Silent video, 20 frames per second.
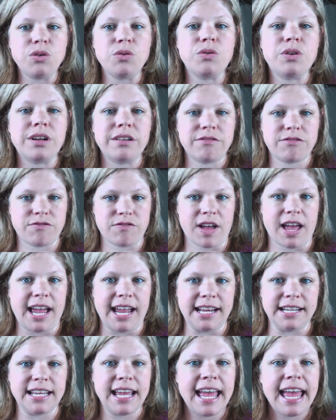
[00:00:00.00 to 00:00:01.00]
you can
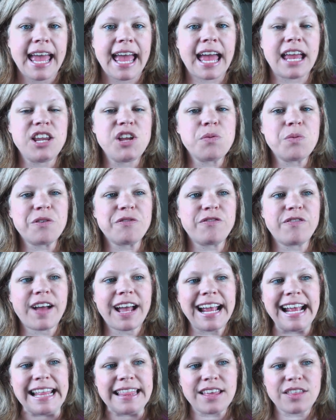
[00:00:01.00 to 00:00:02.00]
find. And you will
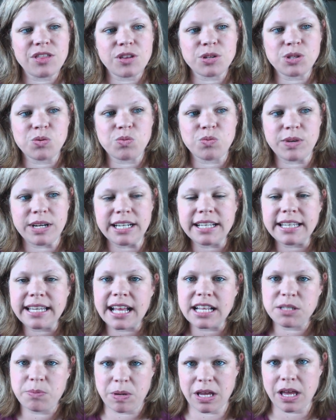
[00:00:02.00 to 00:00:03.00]
find that those read
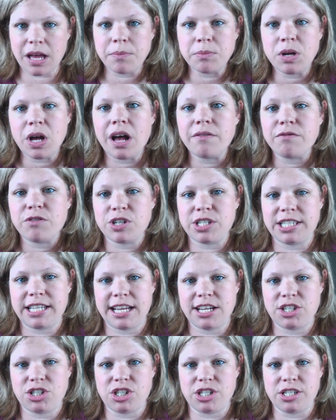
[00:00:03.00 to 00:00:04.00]
alouds become
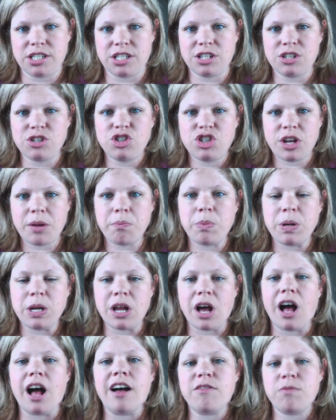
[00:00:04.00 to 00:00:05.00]
conversations. They're
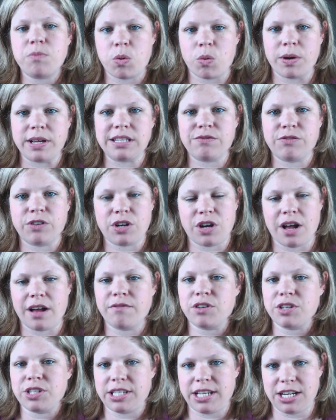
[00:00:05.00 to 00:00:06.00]
jumping off points for
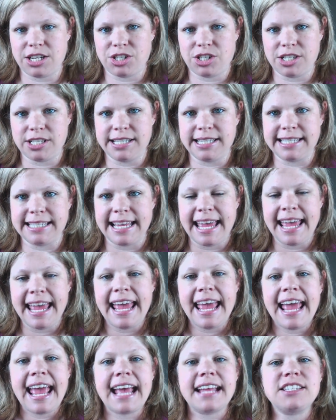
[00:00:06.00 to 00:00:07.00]
conversations.
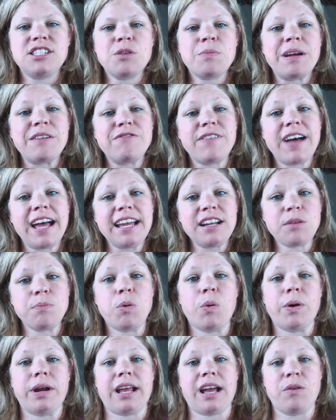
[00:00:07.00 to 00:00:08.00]
And so, my
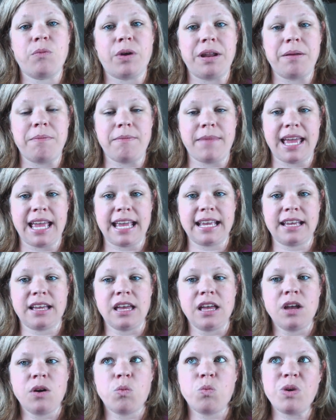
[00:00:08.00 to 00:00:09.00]
final point I want to
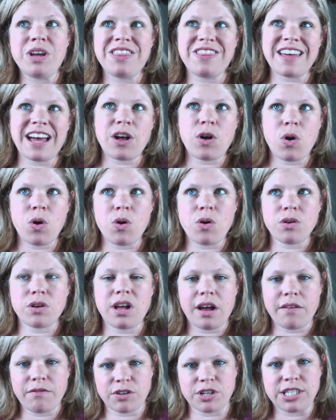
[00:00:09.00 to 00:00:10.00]
make with that
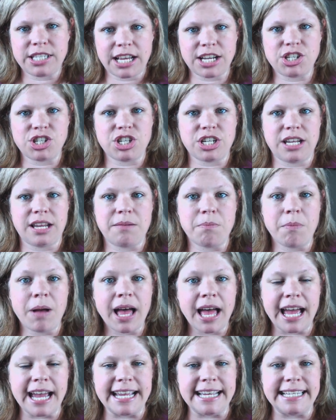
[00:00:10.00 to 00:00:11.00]
whole conversation in
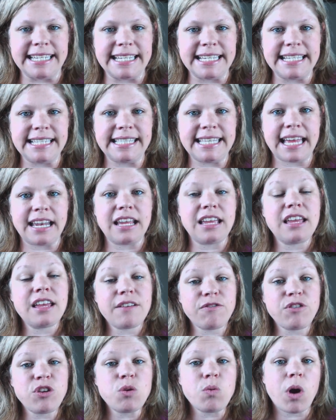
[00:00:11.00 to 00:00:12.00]
mind is that
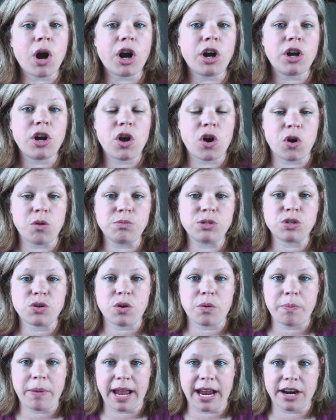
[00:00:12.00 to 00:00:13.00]
if you are a
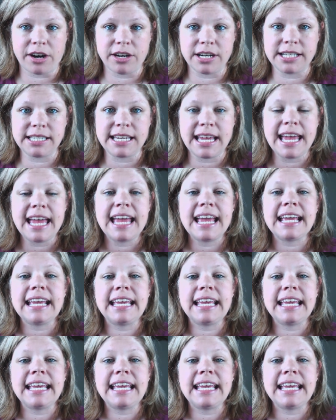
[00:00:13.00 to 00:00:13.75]
homeschool parent,